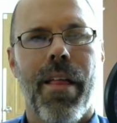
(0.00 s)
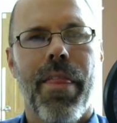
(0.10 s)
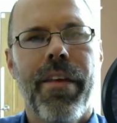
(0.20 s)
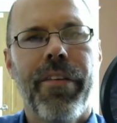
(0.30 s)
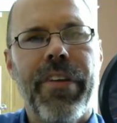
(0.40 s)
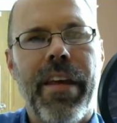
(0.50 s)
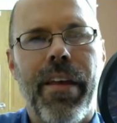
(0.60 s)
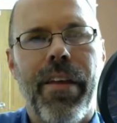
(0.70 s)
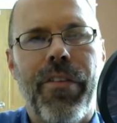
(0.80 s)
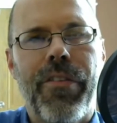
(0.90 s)
This
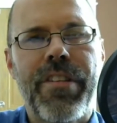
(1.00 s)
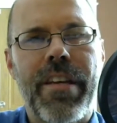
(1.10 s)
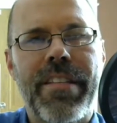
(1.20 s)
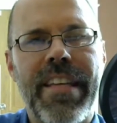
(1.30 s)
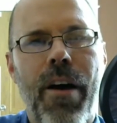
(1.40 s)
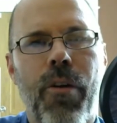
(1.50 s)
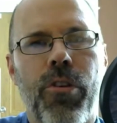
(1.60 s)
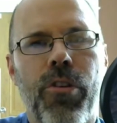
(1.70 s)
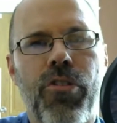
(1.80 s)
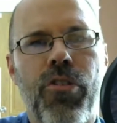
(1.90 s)
is
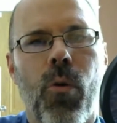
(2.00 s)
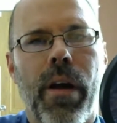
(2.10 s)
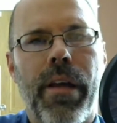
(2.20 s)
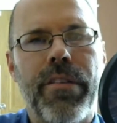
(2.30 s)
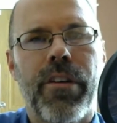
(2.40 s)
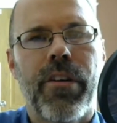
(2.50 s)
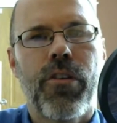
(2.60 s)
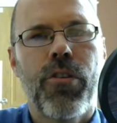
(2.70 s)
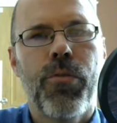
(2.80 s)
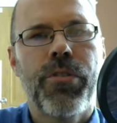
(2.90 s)
Sound, Noise,
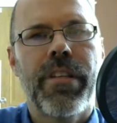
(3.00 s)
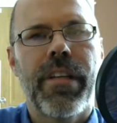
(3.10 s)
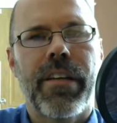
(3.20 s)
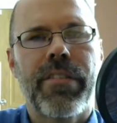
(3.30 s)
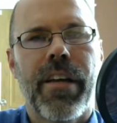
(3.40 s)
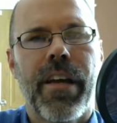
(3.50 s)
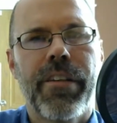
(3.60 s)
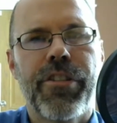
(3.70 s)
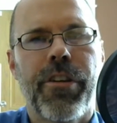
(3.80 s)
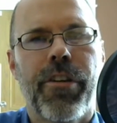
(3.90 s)
Acoustics,
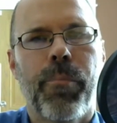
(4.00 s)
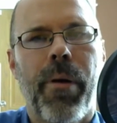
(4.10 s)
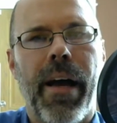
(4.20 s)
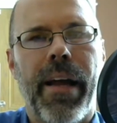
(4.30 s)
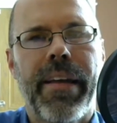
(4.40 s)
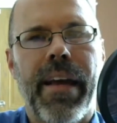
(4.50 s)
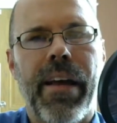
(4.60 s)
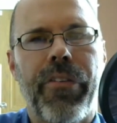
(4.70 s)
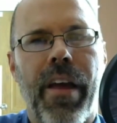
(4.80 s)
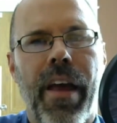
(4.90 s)
Engineering
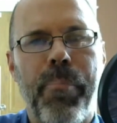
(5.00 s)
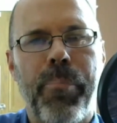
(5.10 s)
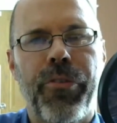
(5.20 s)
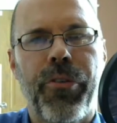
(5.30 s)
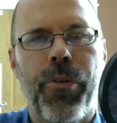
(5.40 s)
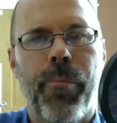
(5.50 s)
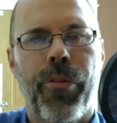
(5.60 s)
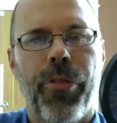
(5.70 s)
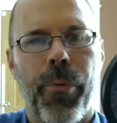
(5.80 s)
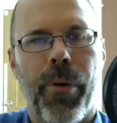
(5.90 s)
Podcast, episode
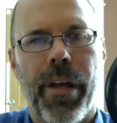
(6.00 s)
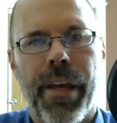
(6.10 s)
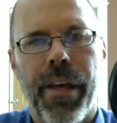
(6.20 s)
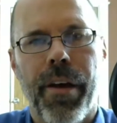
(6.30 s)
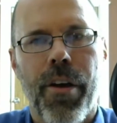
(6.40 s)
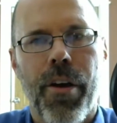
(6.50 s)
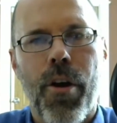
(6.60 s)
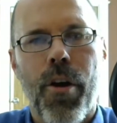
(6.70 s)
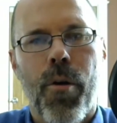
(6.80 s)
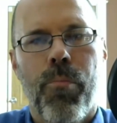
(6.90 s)
number 3.
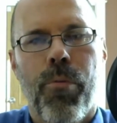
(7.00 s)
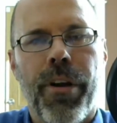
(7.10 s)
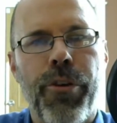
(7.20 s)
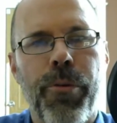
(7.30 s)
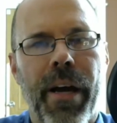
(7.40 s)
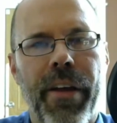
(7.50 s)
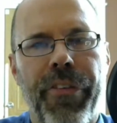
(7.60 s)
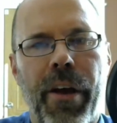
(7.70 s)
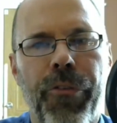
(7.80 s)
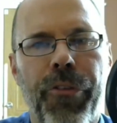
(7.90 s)
Brought to you by
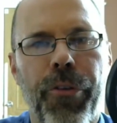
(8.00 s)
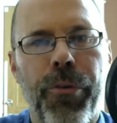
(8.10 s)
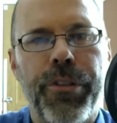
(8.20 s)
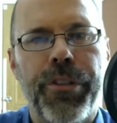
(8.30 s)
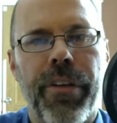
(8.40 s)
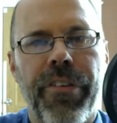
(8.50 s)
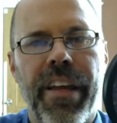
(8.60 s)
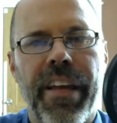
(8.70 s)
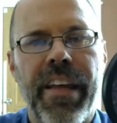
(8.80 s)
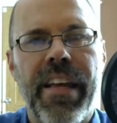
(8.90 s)
Sound Solutions,
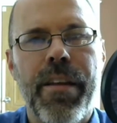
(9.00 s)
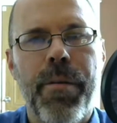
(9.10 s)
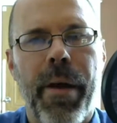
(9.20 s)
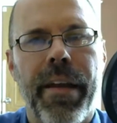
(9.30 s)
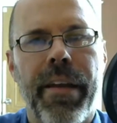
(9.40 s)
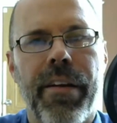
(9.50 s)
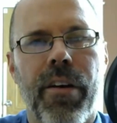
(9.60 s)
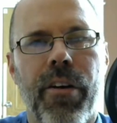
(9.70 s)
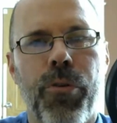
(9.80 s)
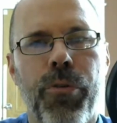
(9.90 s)
an independent
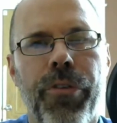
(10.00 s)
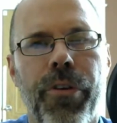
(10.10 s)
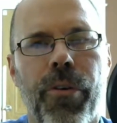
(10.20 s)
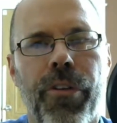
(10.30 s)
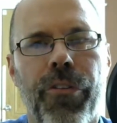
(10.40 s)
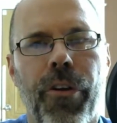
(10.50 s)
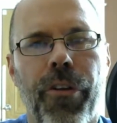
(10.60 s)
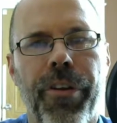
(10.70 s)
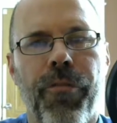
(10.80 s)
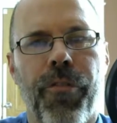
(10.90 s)
acoustical
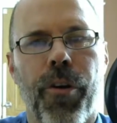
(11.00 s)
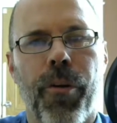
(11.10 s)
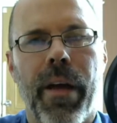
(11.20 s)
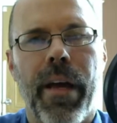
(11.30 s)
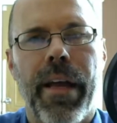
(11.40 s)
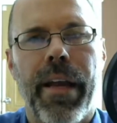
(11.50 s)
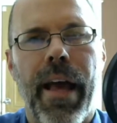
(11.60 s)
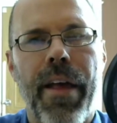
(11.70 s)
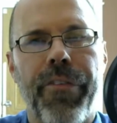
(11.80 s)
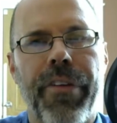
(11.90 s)
consulting firm at
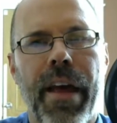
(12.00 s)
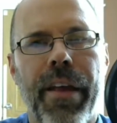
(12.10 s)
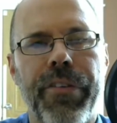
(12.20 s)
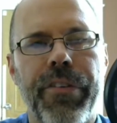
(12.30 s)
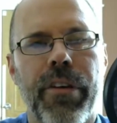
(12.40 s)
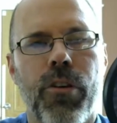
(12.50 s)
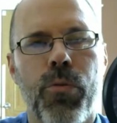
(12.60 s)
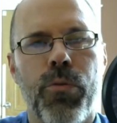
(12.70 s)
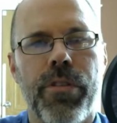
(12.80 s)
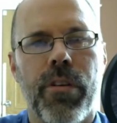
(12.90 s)

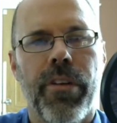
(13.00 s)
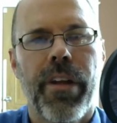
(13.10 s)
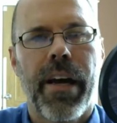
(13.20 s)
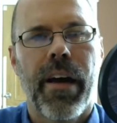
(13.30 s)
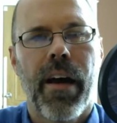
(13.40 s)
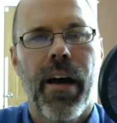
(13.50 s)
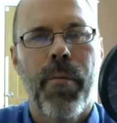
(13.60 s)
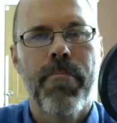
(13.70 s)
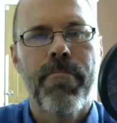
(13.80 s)
ssacoustical.com.